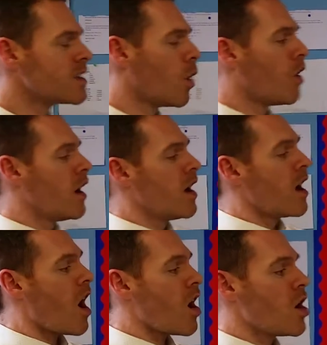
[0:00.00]
So
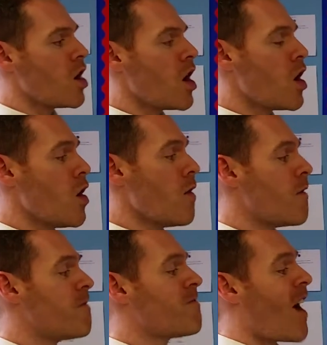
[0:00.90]

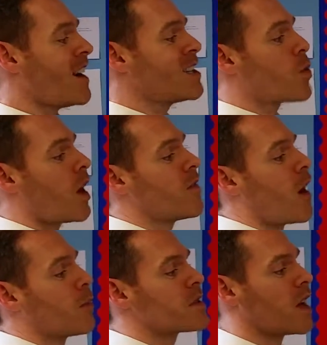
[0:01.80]
find
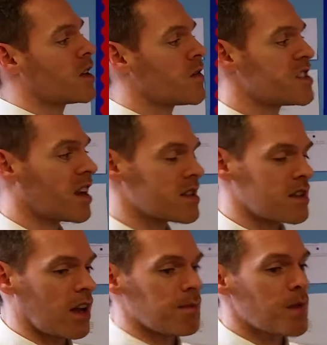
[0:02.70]
25% of
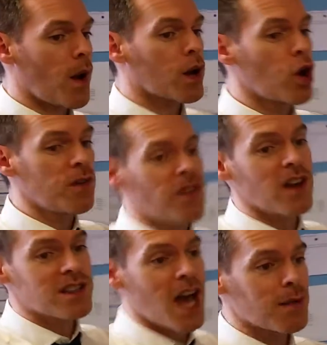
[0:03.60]
60. Now I could
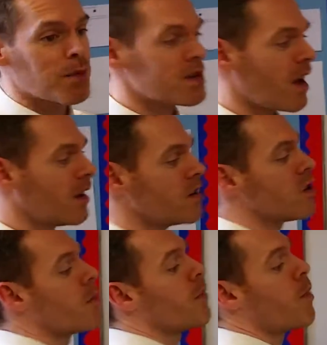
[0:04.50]
find 10% and
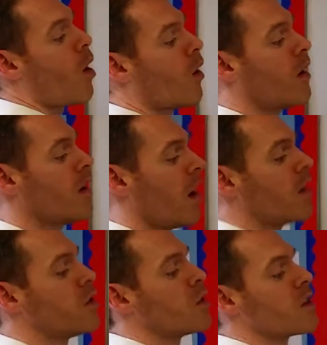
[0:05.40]
do my bar
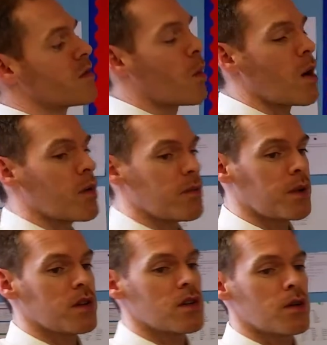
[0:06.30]
and do it the way
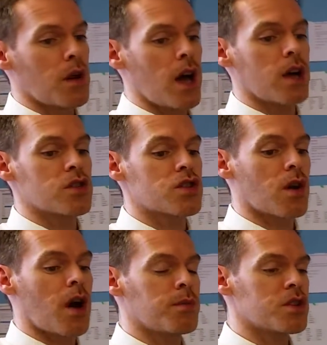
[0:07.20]

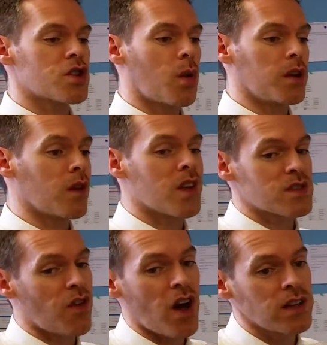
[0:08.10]
I've been showing you, and
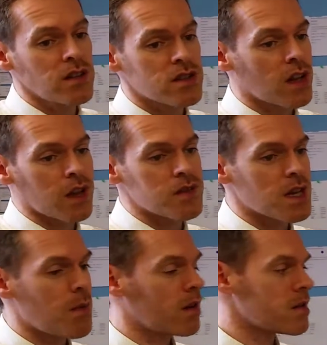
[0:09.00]
that's fine. You still get the
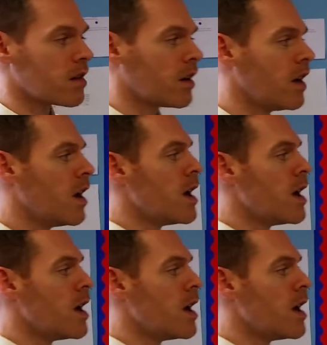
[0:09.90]
same answer.